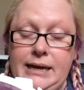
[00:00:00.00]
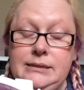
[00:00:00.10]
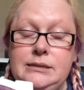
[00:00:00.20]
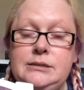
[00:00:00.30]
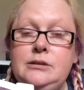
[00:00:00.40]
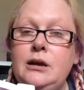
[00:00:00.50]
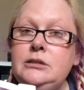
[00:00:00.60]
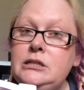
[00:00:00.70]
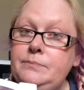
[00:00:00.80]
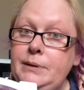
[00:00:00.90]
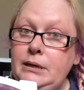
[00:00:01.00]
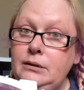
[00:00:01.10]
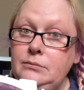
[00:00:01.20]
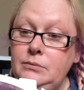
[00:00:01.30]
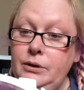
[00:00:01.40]
as it started to be
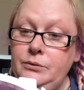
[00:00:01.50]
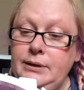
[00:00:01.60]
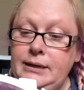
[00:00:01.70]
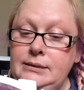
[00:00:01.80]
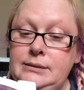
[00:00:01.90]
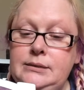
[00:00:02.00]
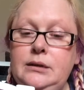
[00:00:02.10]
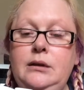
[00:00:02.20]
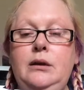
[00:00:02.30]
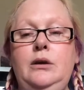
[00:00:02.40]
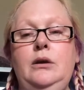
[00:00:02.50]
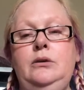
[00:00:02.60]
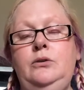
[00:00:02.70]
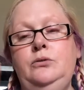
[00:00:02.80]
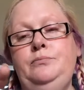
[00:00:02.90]
known as,
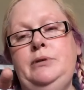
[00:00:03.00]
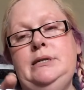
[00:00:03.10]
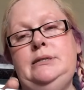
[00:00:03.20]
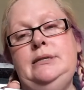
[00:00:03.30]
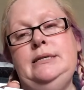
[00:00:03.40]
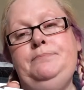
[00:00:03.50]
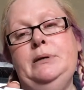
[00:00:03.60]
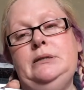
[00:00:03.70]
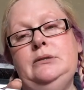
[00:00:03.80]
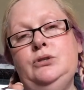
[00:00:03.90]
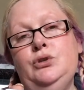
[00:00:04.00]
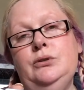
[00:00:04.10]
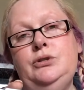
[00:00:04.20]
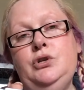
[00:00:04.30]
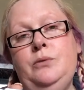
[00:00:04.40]
you'd press these buttons on
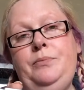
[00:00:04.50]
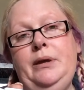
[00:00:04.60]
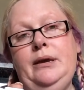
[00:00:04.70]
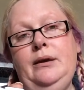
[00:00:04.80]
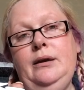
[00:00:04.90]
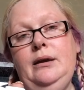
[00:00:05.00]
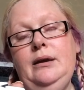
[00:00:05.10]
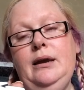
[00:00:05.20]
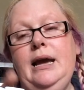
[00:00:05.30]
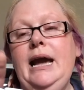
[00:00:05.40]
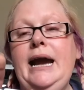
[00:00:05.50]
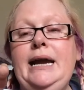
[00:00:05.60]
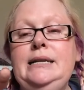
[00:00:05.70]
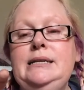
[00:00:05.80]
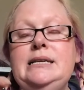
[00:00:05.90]
the top here
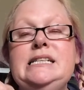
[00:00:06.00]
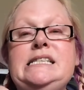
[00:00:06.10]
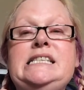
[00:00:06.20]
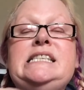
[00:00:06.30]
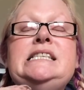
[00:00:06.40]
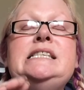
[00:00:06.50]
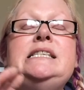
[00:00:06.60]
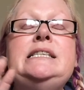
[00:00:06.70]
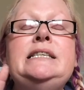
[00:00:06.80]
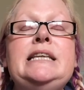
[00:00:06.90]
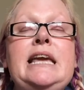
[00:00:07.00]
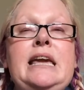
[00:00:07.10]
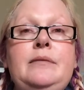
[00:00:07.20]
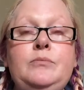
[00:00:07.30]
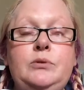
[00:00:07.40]
and
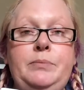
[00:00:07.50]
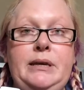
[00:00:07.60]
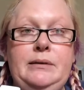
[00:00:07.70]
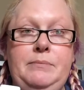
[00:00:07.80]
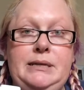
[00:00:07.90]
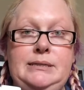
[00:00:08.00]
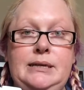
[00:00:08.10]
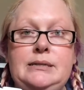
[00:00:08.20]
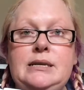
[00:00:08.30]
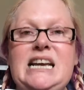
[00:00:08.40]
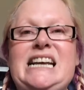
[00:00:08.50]
steam would be emitted.